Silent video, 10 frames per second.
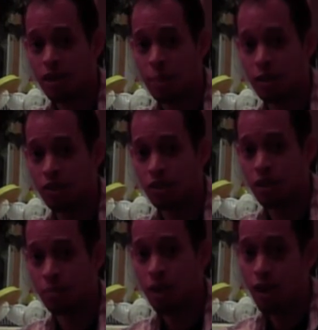for
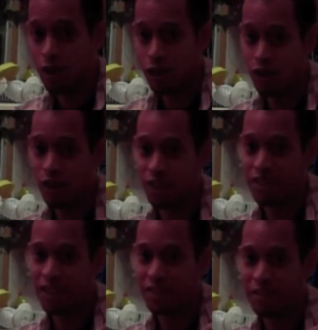TMPG. Good
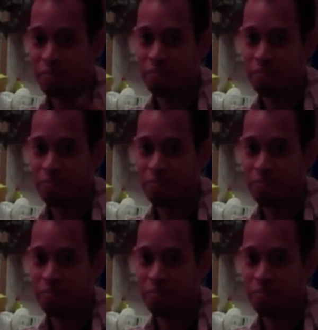hunting.